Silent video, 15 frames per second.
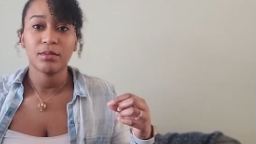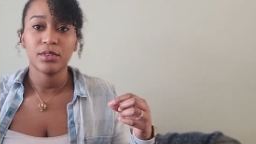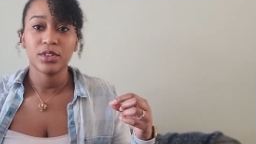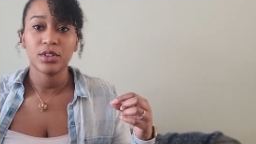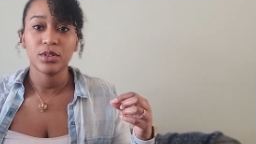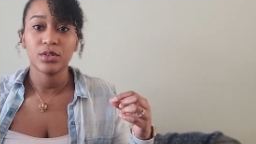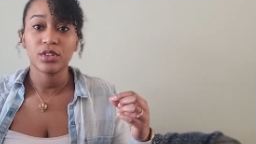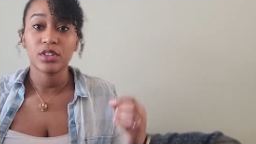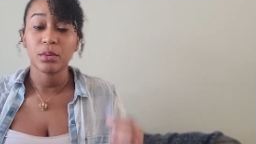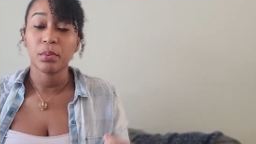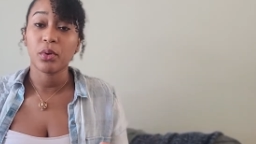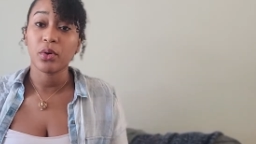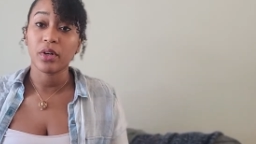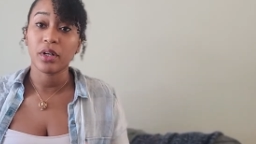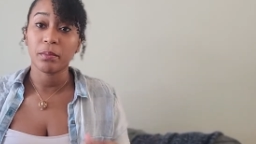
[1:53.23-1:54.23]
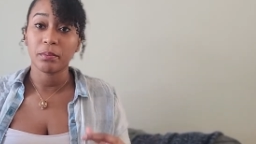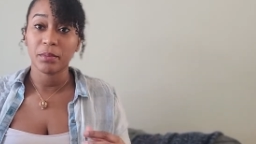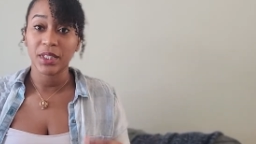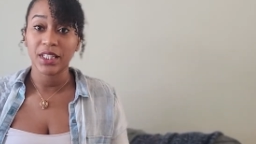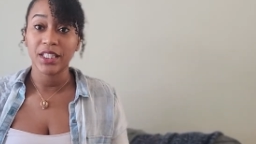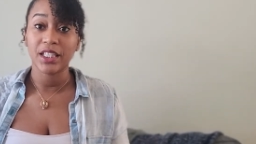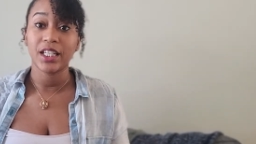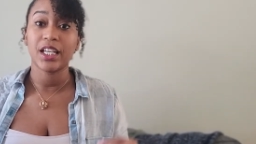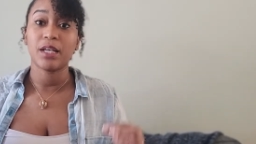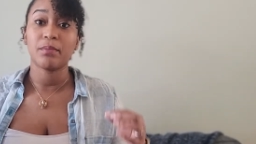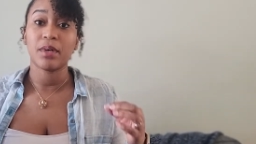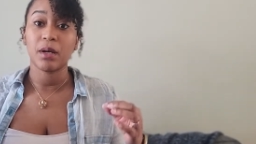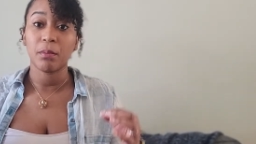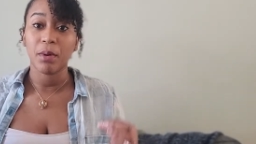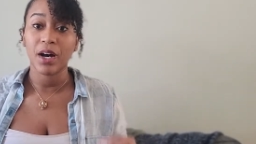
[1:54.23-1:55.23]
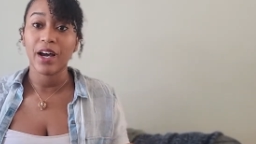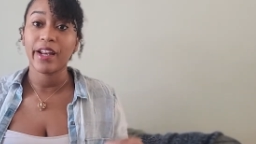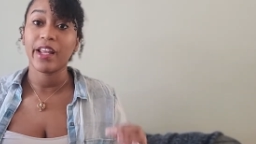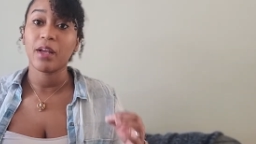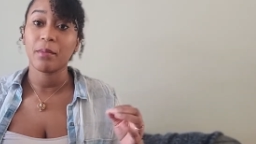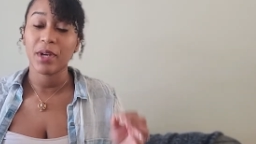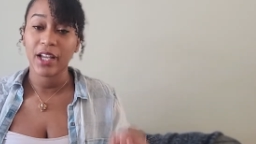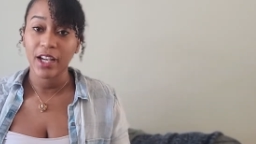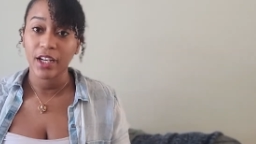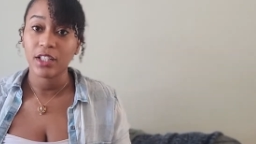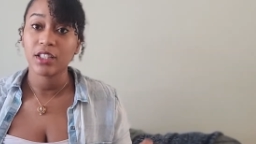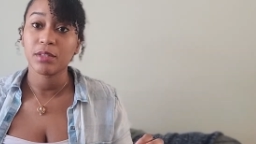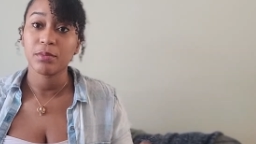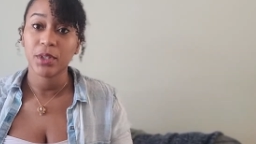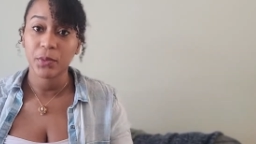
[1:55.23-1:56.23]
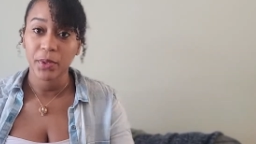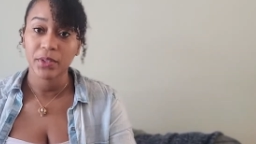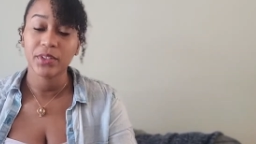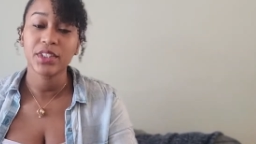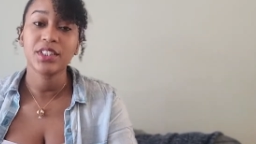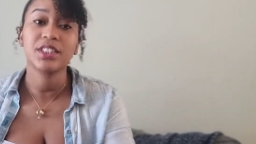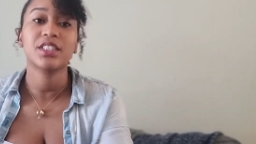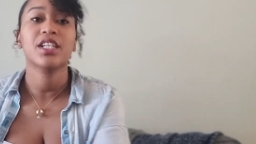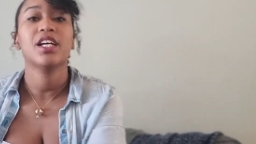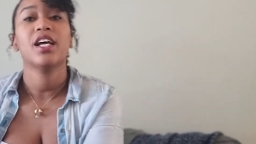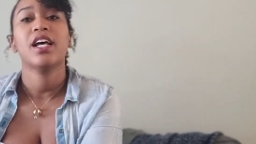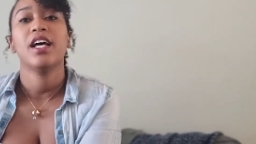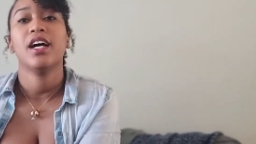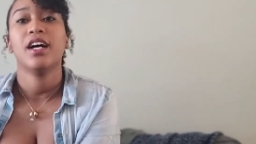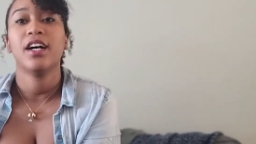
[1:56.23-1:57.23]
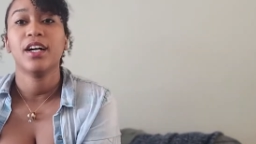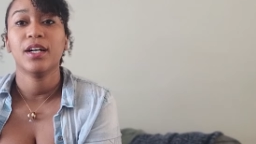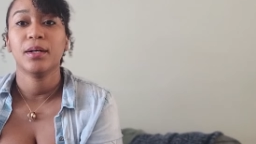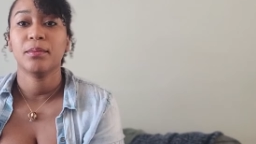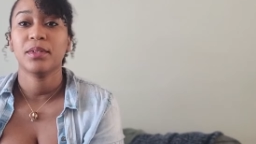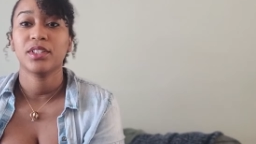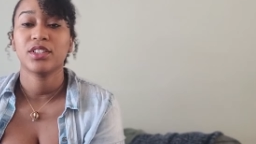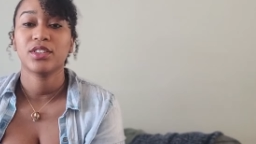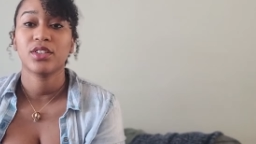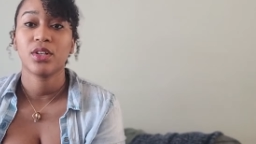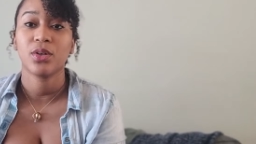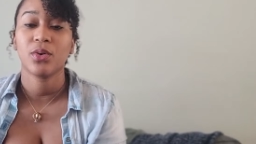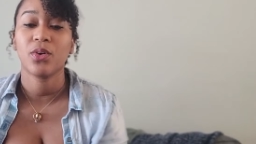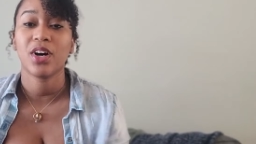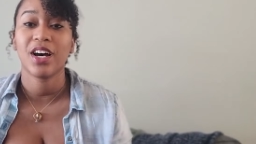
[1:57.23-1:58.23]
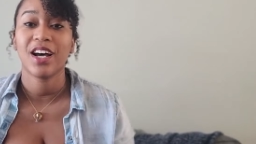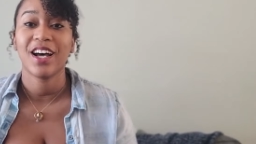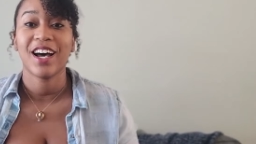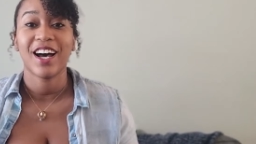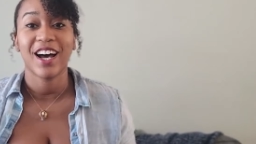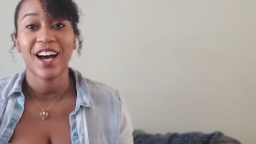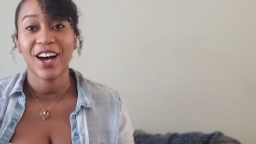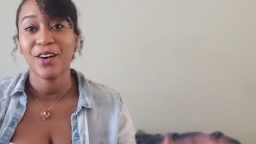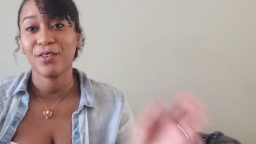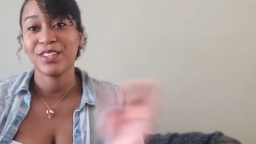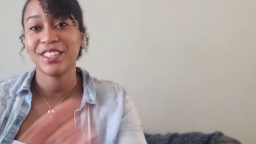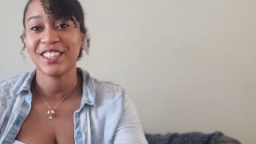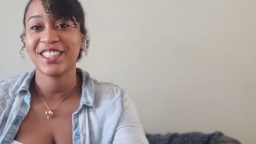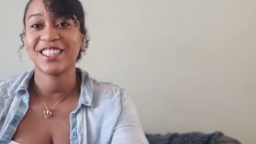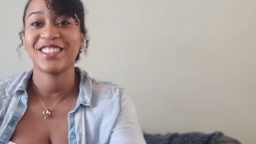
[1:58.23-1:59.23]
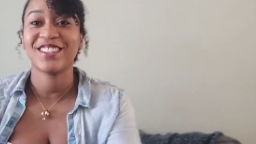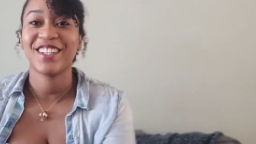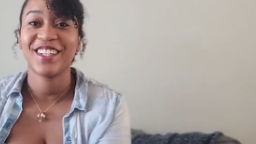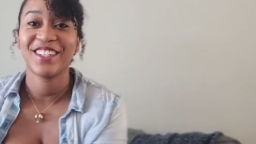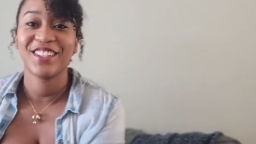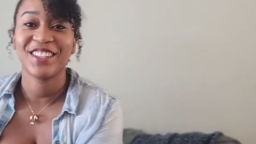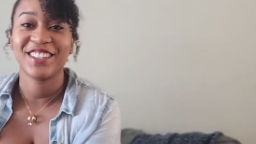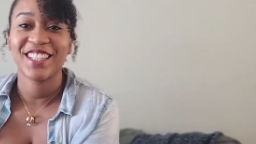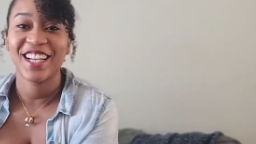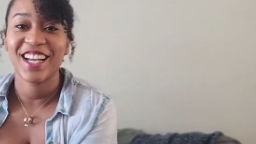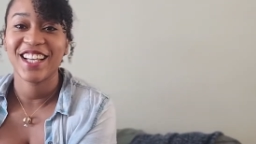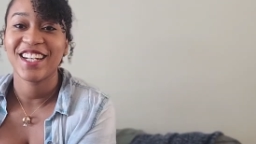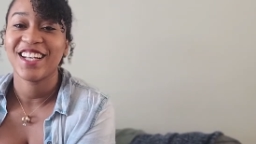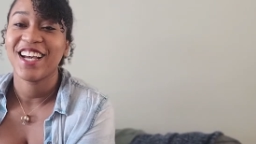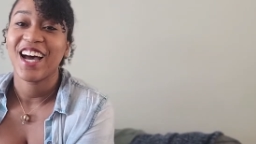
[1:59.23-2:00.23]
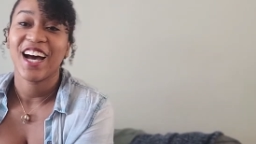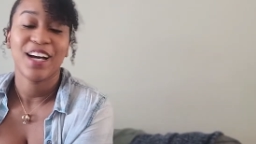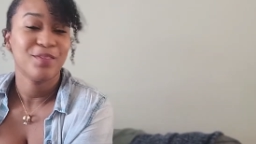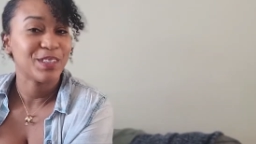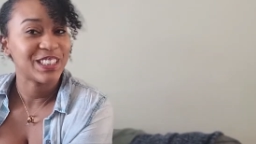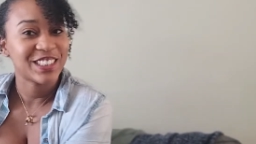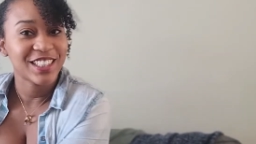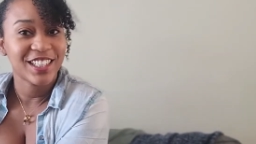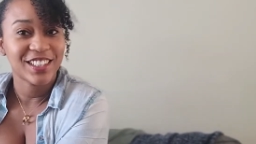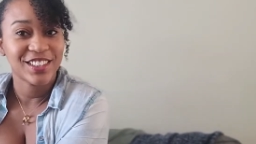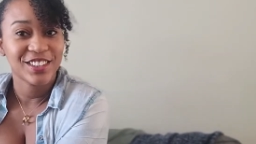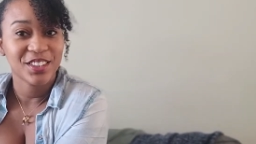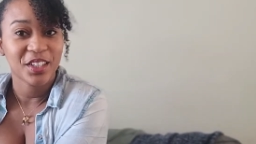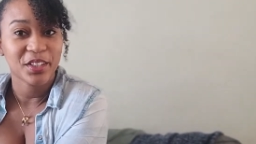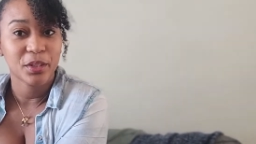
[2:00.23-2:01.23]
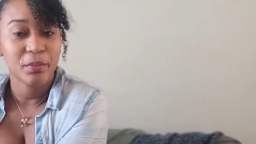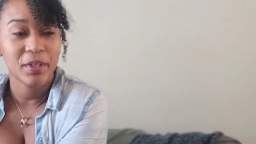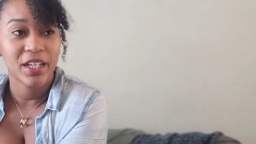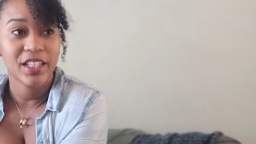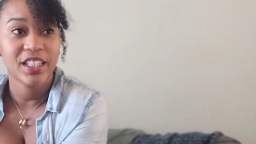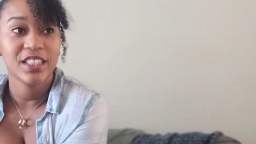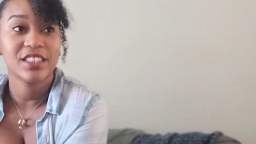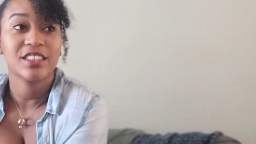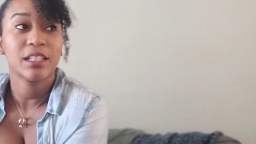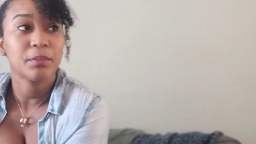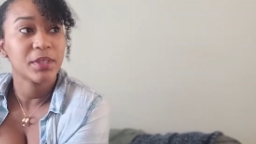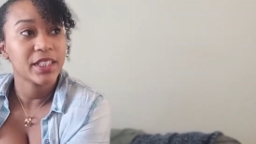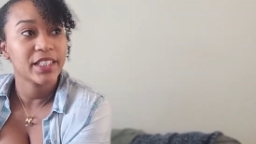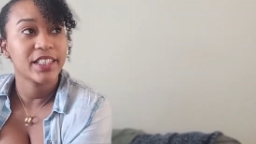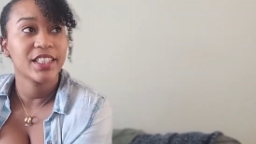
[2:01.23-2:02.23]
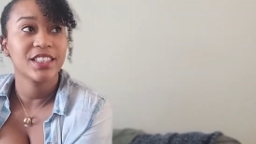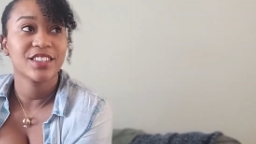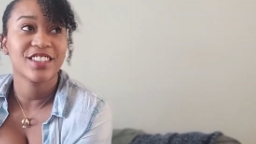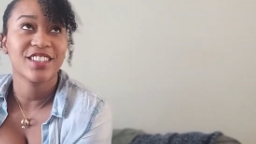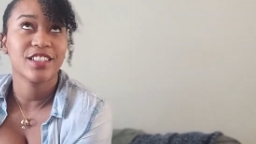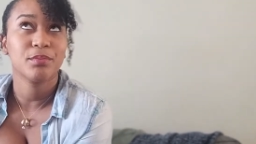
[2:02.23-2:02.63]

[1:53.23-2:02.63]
to support me and my body and my health and my wellness. So I wanted to get started on that. I'm excited to talk about it. Some of the things are going